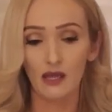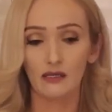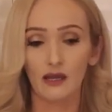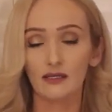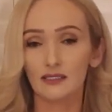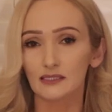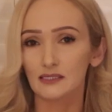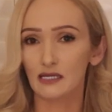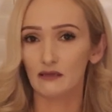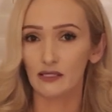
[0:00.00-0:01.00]
Not
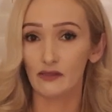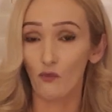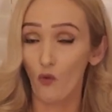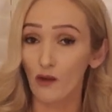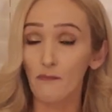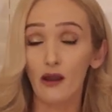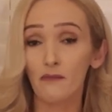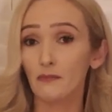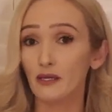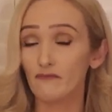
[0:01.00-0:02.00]
necessarily the war
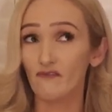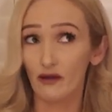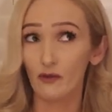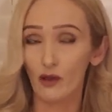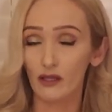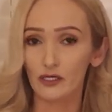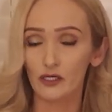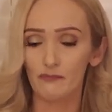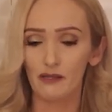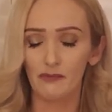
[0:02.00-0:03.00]
part, but very well it
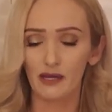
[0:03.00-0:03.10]
could be.